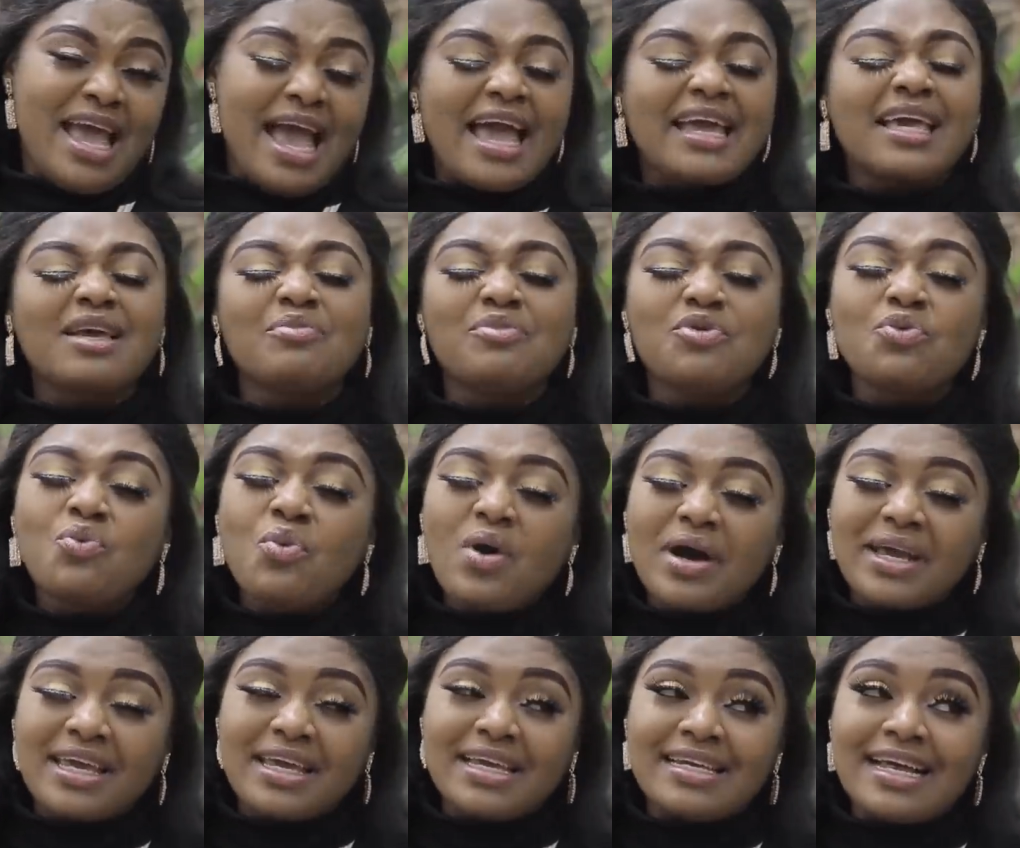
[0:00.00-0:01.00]
I can be
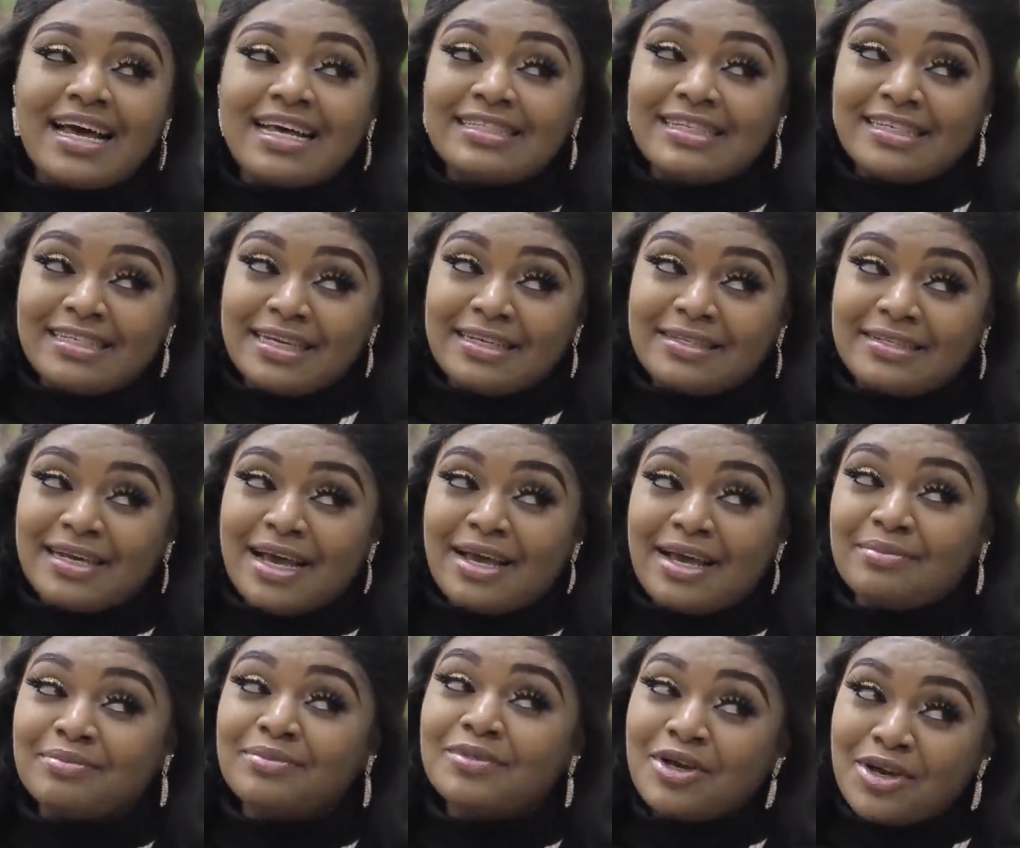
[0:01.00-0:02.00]
working at the same
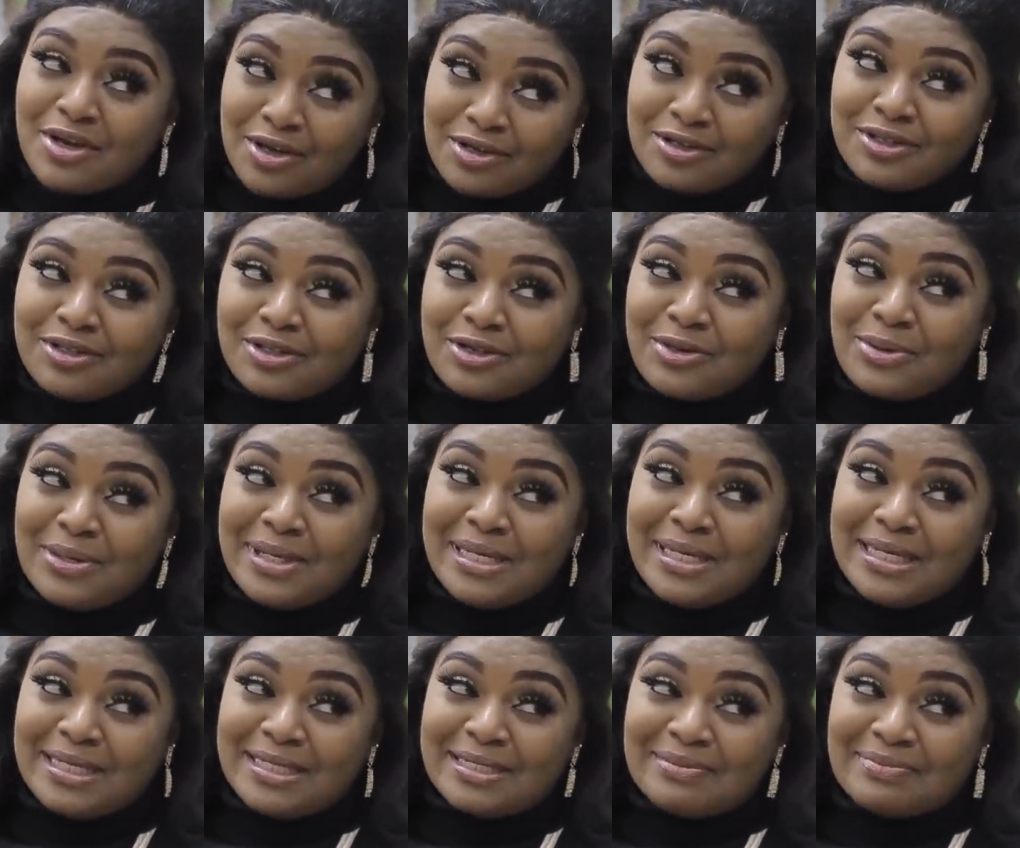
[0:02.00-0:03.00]
time. Schooling.